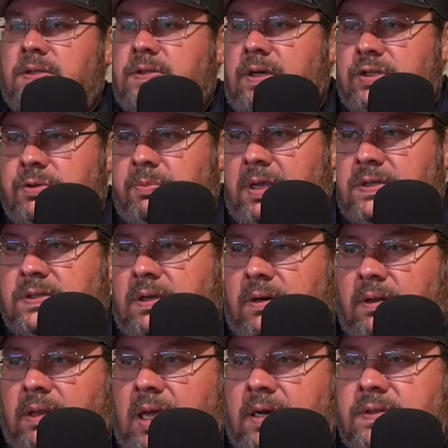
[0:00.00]
of touch base on
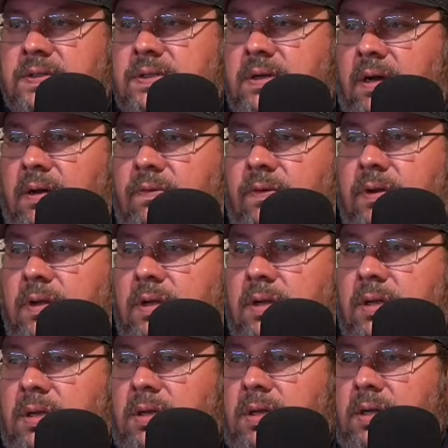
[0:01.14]
a lot of stuff.
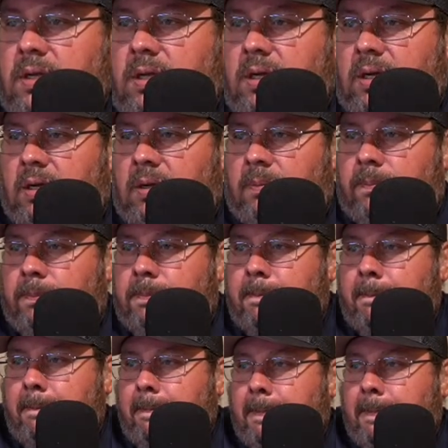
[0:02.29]
Um,